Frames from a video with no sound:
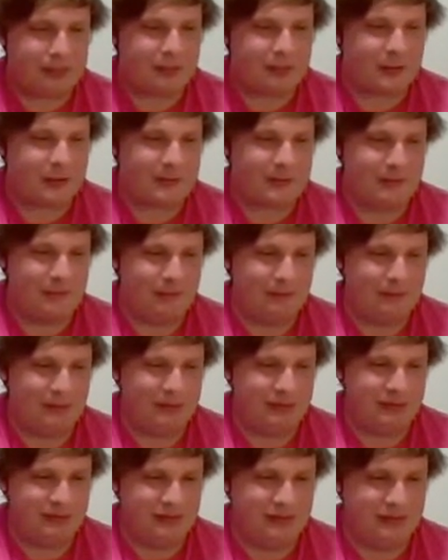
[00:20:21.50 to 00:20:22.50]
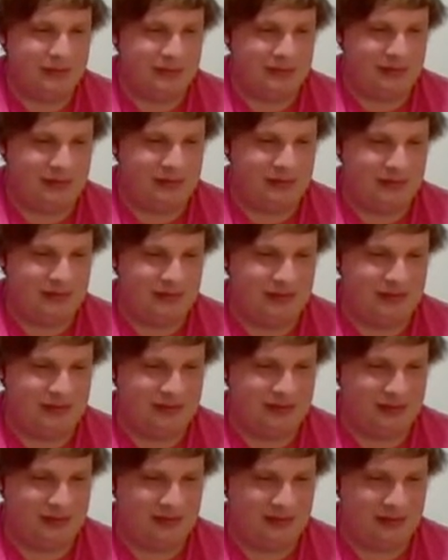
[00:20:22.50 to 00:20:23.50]

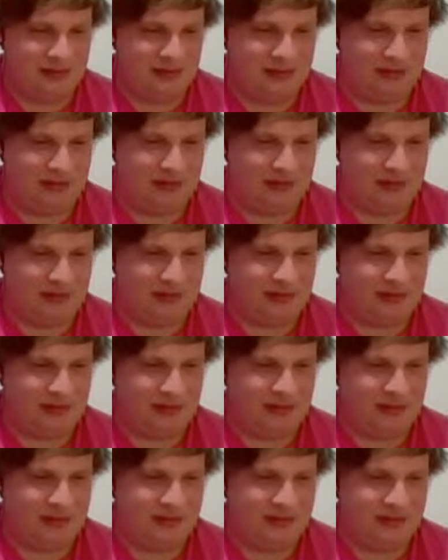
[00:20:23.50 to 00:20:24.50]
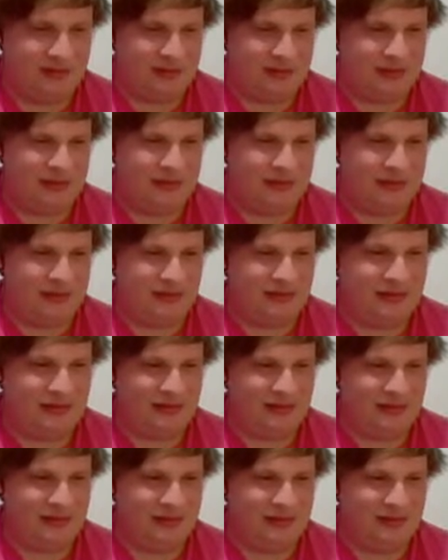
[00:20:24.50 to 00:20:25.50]

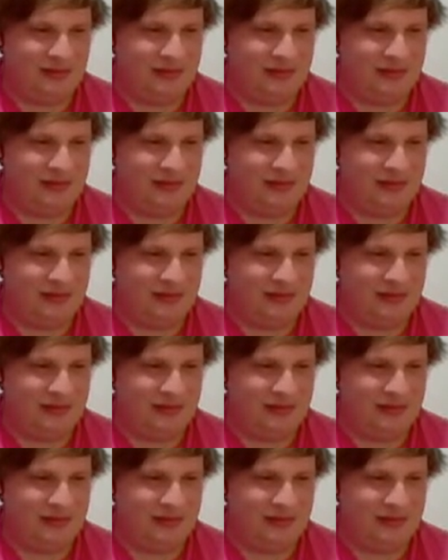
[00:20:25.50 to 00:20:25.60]
The person shown says nothing.